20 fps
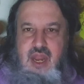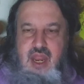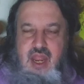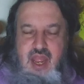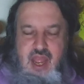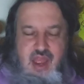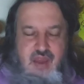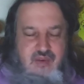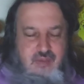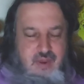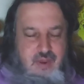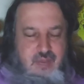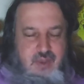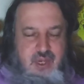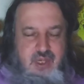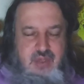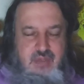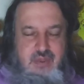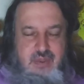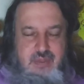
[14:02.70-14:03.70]
I have in my
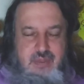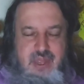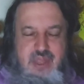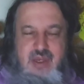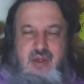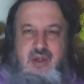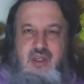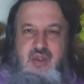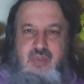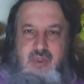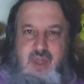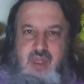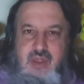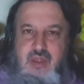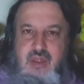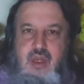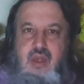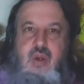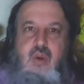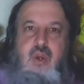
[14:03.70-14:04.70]
budget would be better
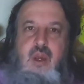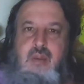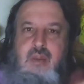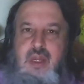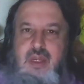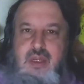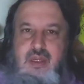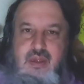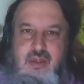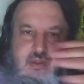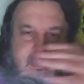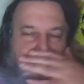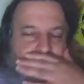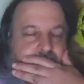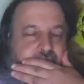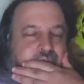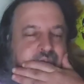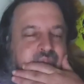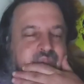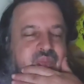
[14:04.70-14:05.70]
spent on equipment,
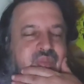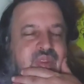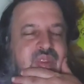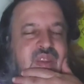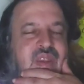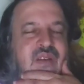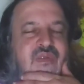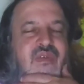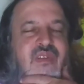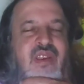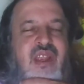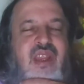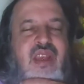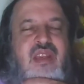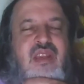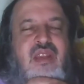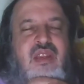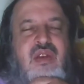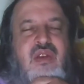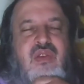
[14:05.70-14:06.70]
stuff I
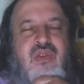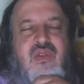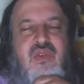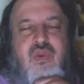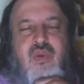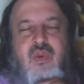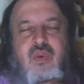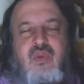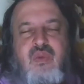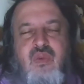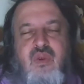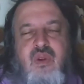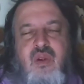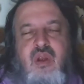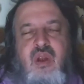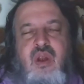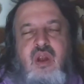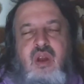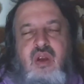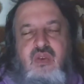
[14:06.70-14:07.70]
need to do for, for,
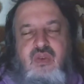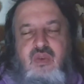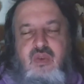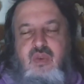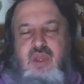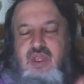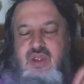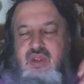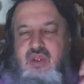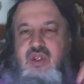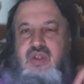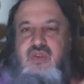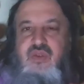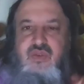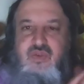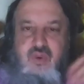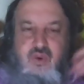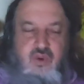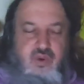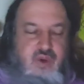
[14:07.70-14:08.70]
for research
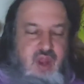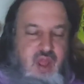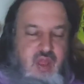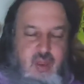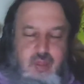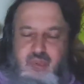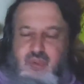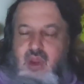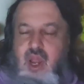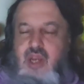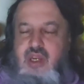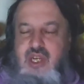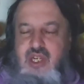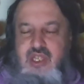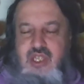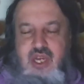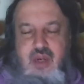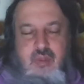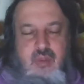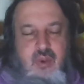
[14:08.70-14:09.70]
and for other
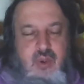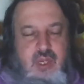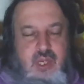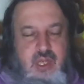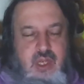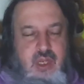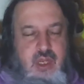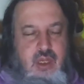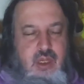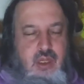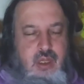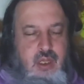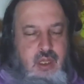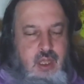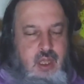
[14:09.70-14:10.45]
projects that I'm working on,